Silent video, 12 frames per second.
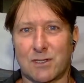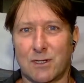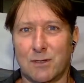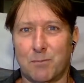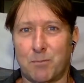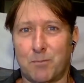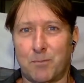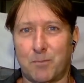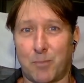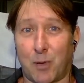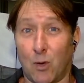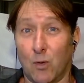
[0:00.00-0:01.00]
to
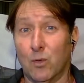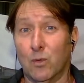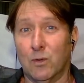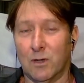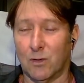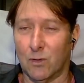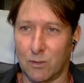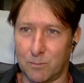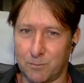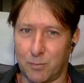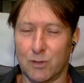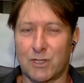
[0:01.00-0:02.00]
pull or
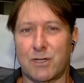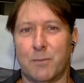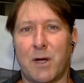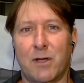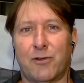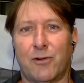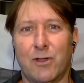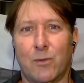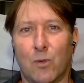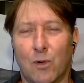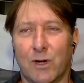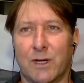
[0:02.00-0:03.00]
push the boat through the
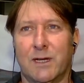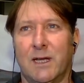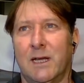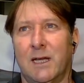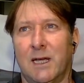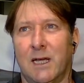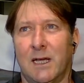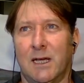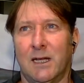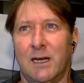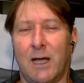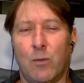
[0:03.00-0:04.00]
water.
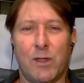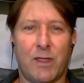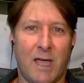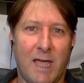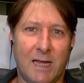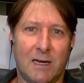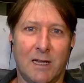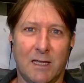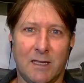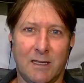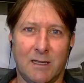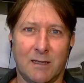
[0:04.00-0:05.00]
Now with a
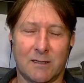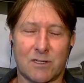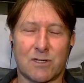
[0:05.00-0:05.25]
furling